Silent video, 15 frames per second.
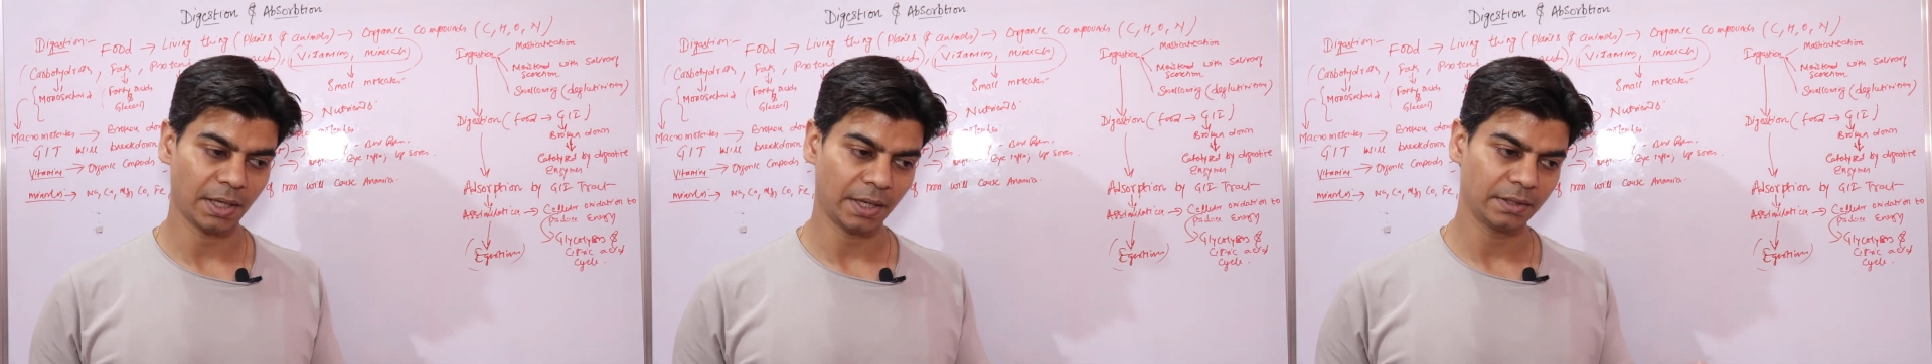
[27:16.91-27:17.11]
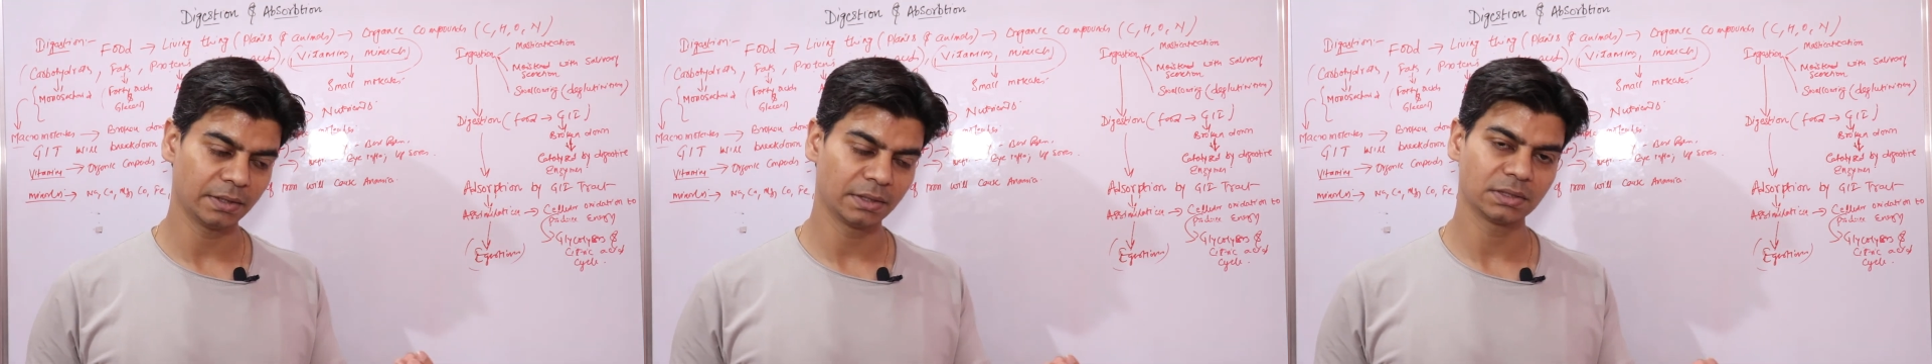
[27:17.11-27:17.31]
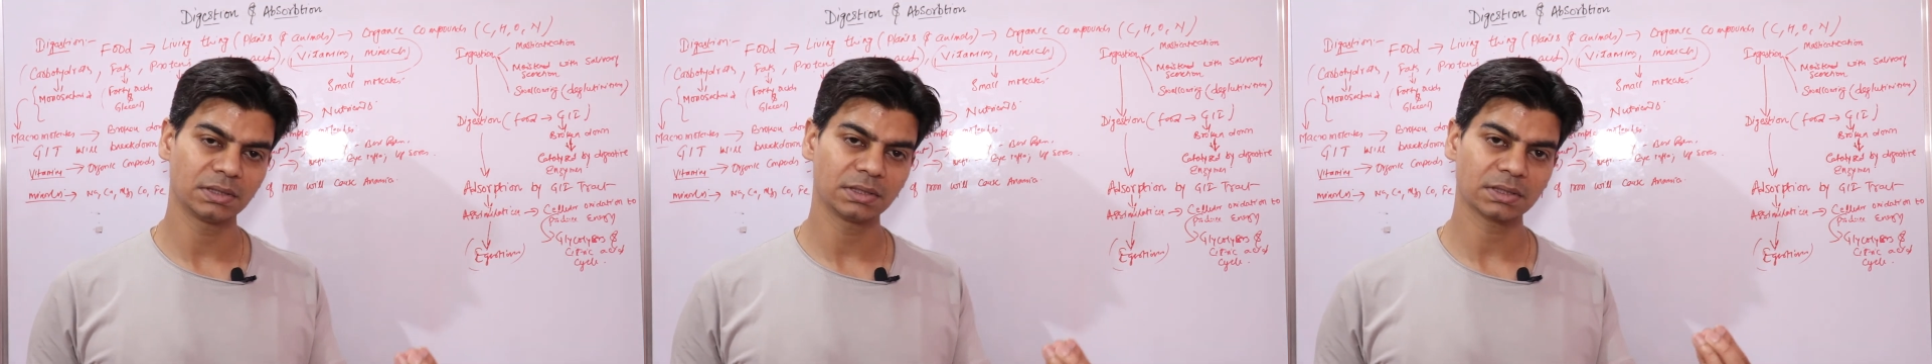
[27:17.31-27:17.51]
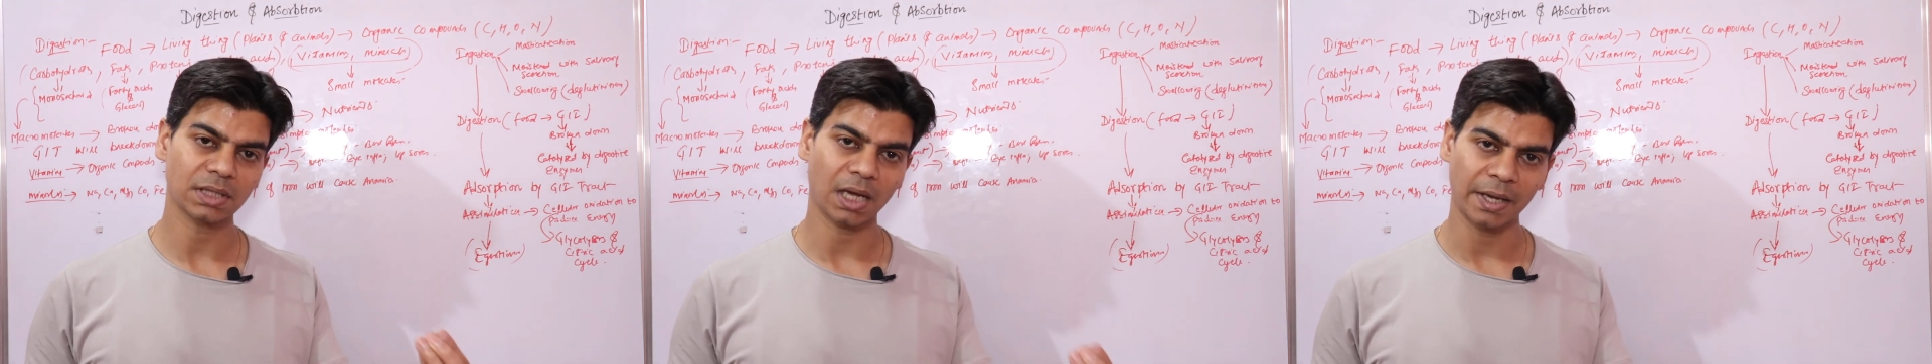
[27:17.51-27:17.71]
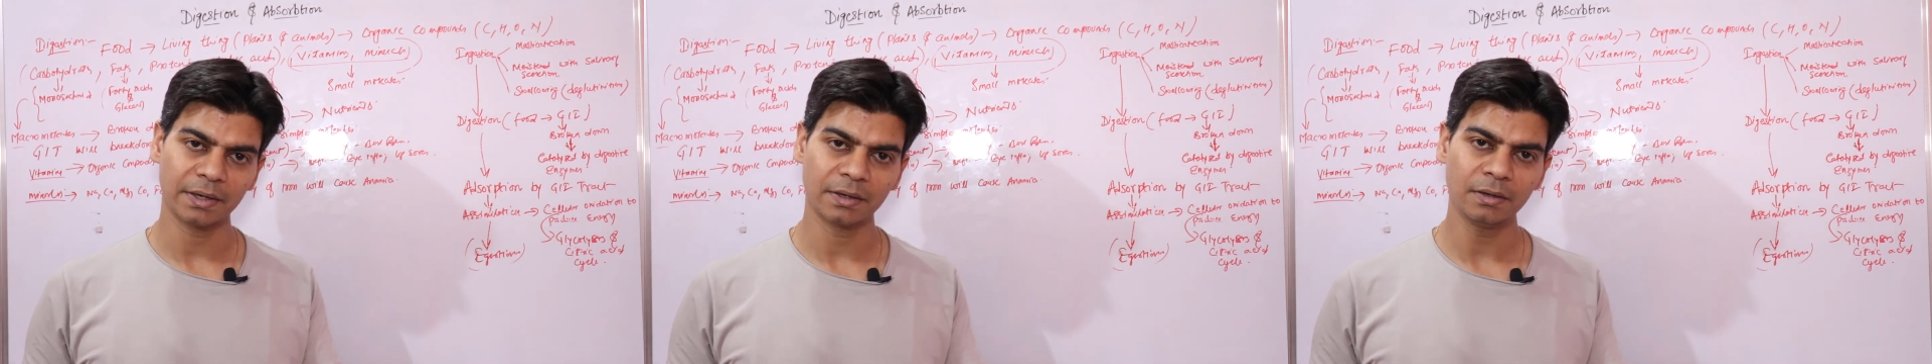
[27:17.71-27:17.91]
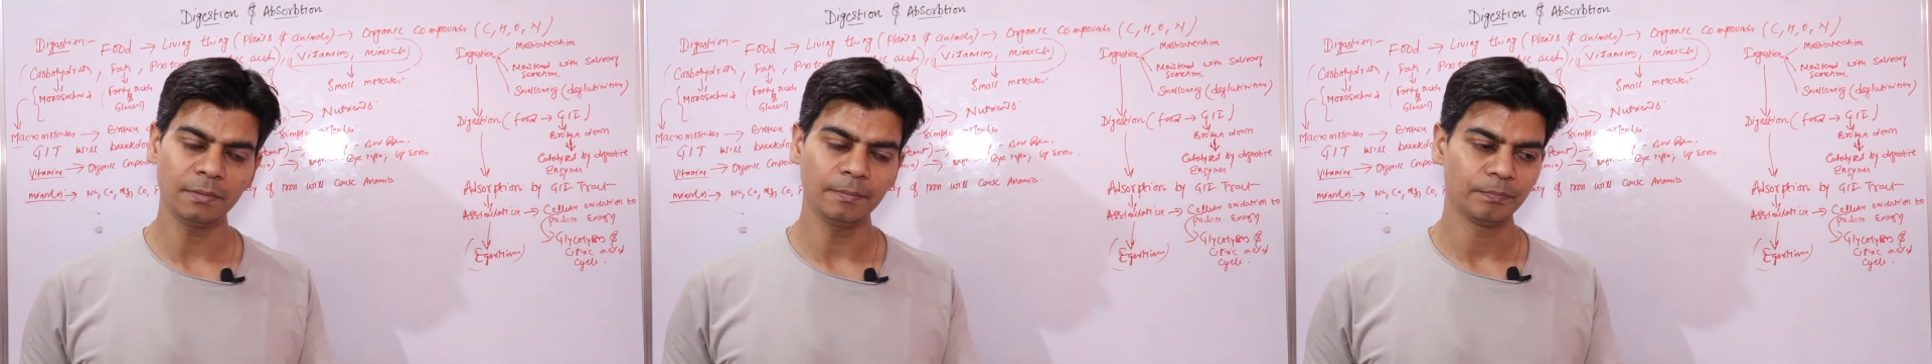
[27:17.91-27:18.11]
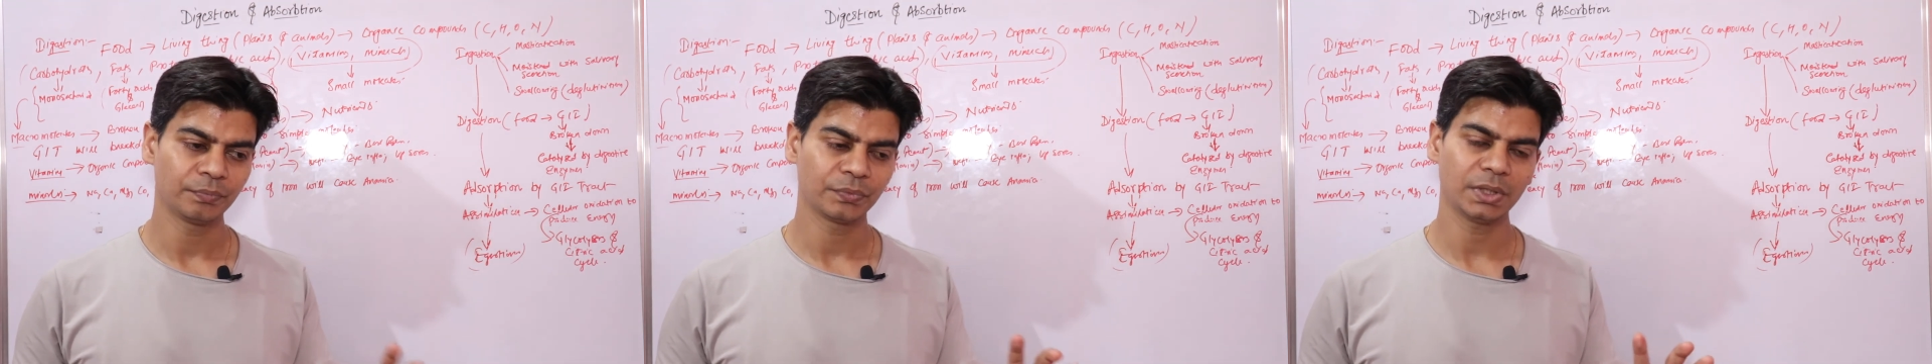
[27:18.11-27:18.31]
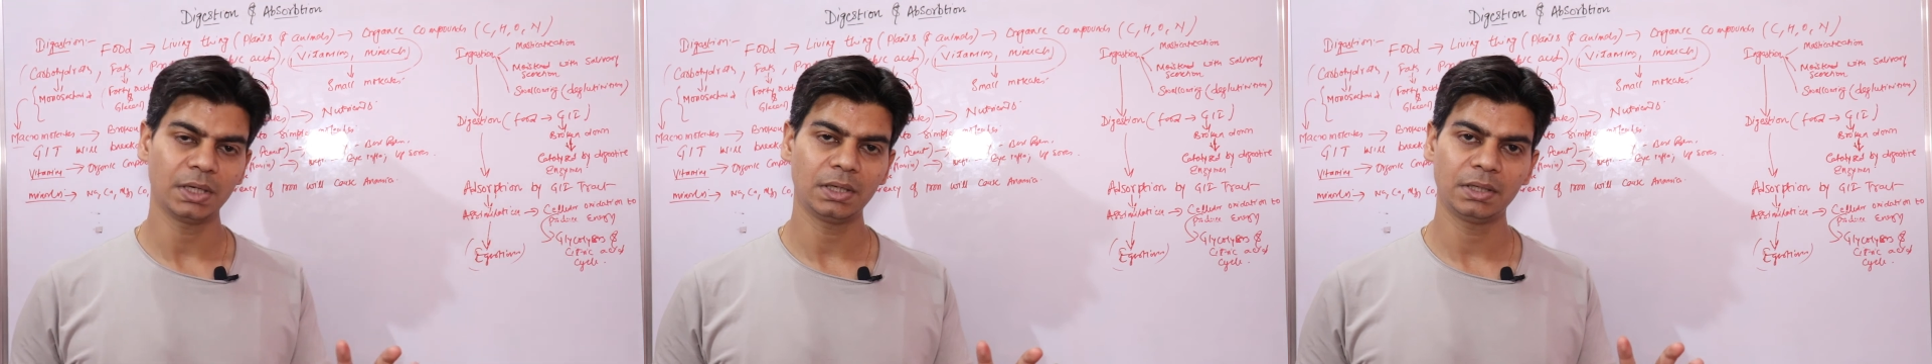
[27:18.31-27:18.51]
And it is this iron
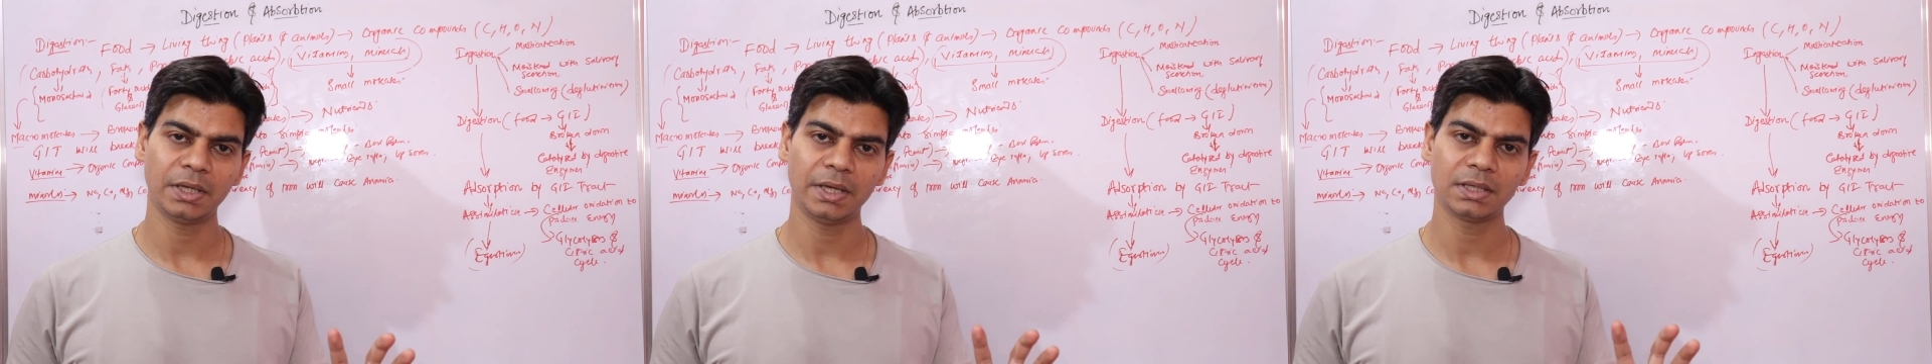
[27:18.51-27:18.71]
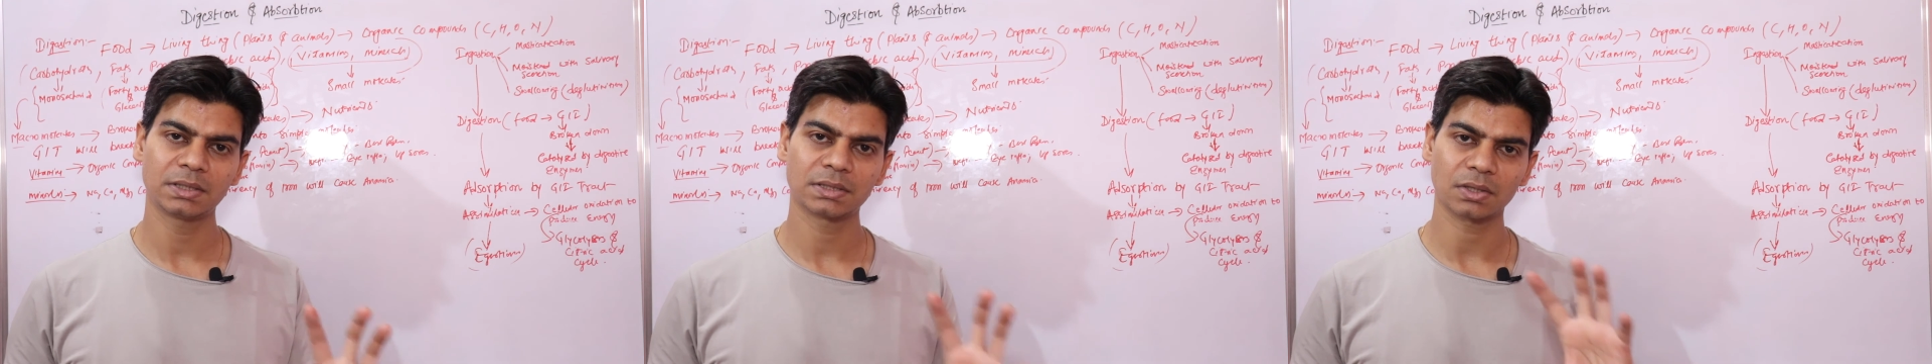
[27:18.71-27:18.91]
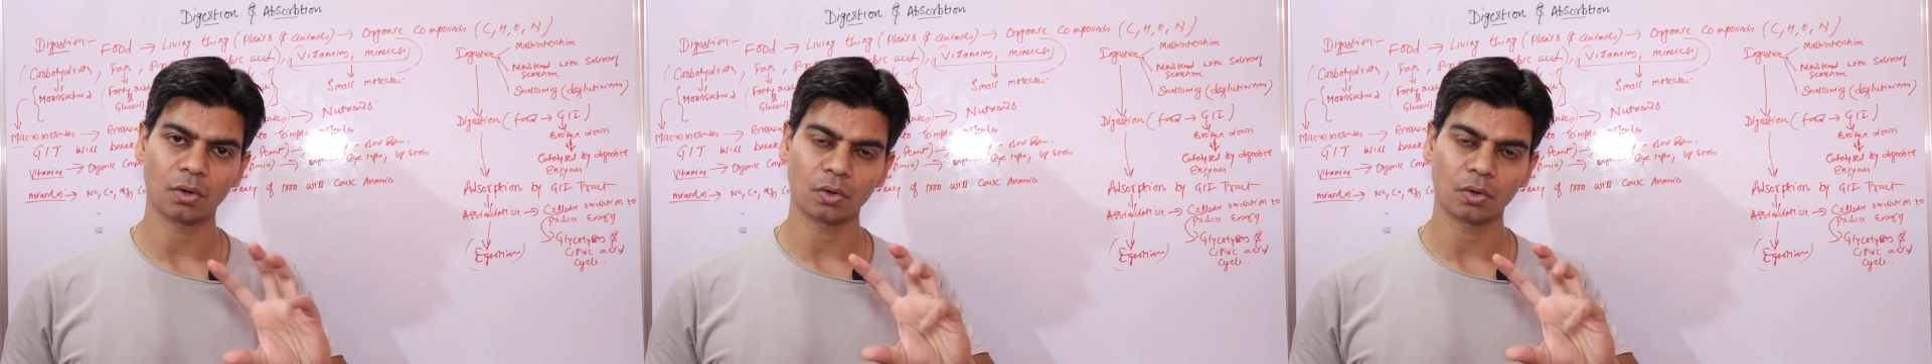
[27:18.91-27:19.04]
that takes